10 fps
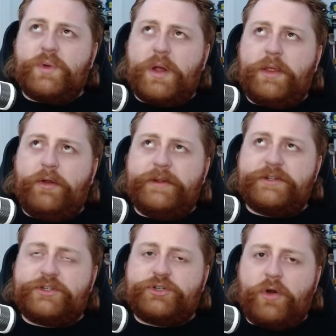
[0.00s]
a little bit
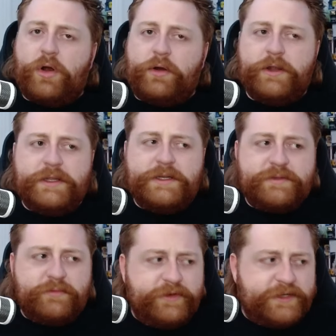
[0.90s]
stronger in these
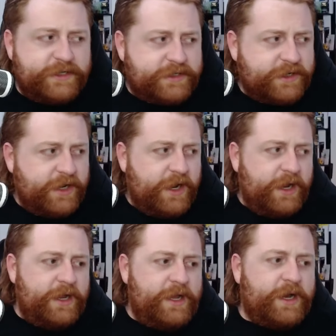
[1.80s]
movies is
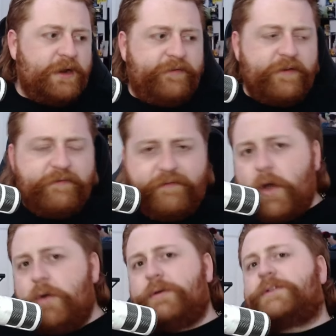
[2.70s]
he kind of
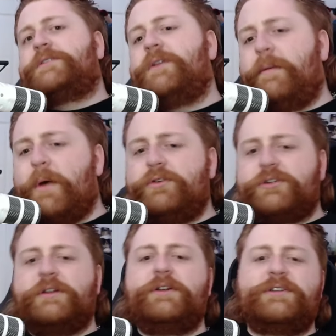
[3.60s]
evokes
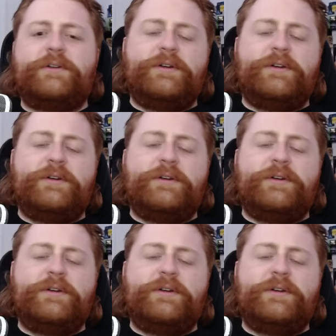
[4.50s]
emotional. There's